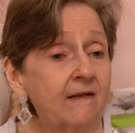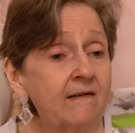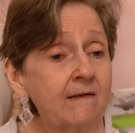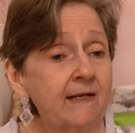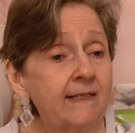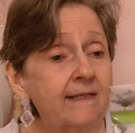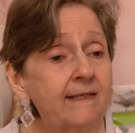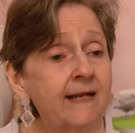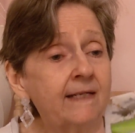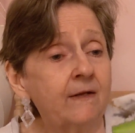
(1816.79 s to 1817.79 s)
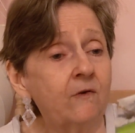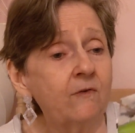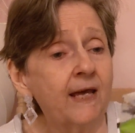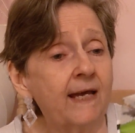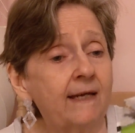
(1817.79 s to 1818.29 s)
Ah, I did not know
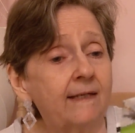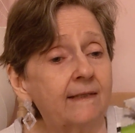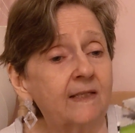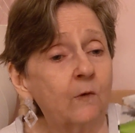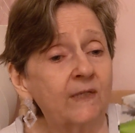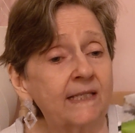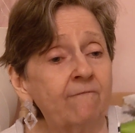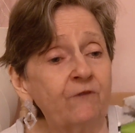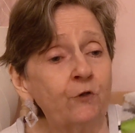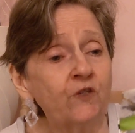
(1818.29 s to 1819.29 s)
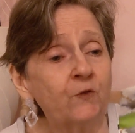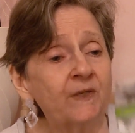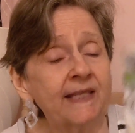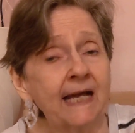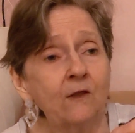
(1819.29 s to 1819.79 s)
that. So it's infused
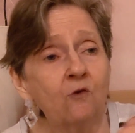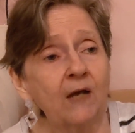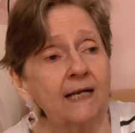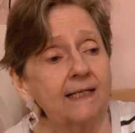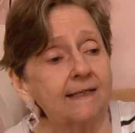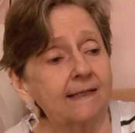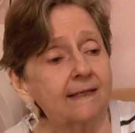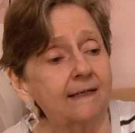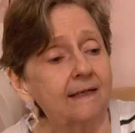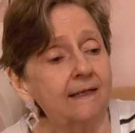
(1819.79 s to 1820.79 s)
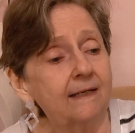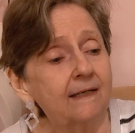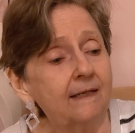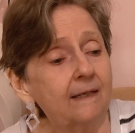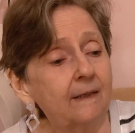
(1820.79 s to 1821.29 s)
with aloe, guys.
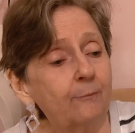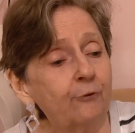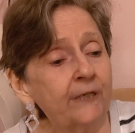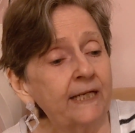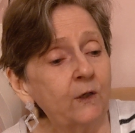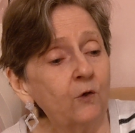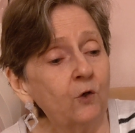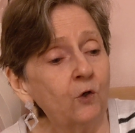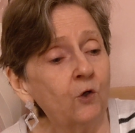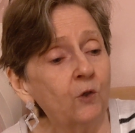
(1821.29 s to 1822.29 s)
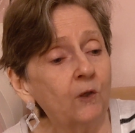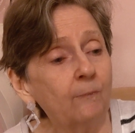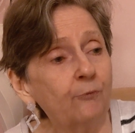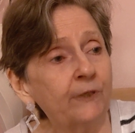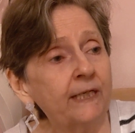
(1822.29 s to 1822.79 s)
Pretty cool.
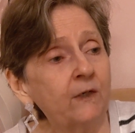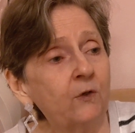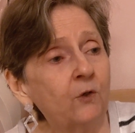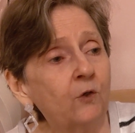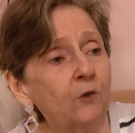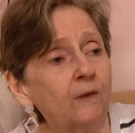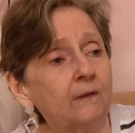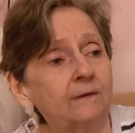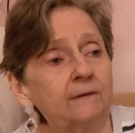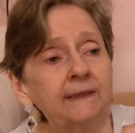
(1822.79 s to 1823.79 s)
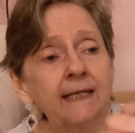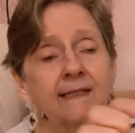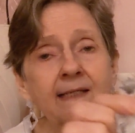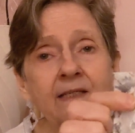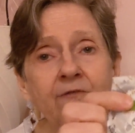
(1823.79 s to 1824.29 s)
Pretty cool. Yeah,
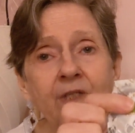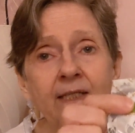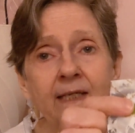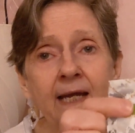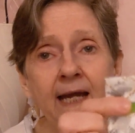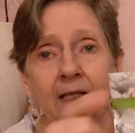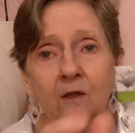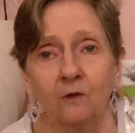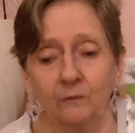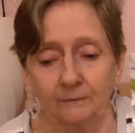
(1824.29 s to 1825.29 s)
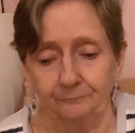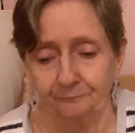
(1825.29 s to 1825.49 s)
it says it right there, aloe.